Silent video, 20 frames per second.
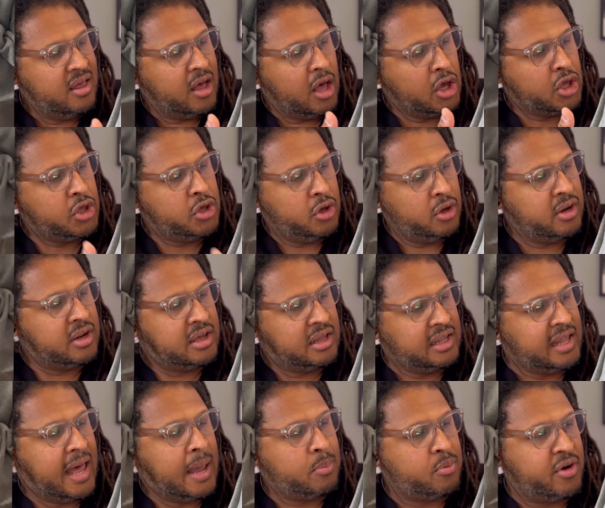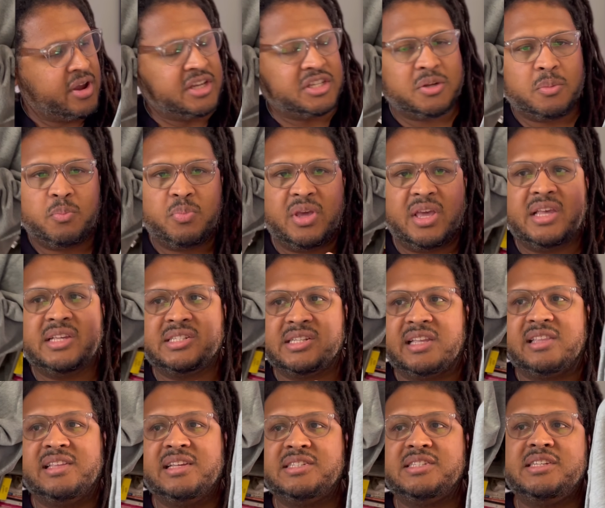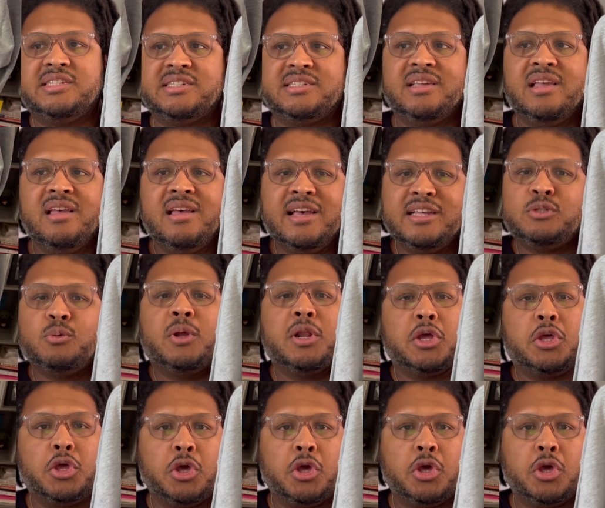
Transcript: a good collaboration piece, like this is this is what a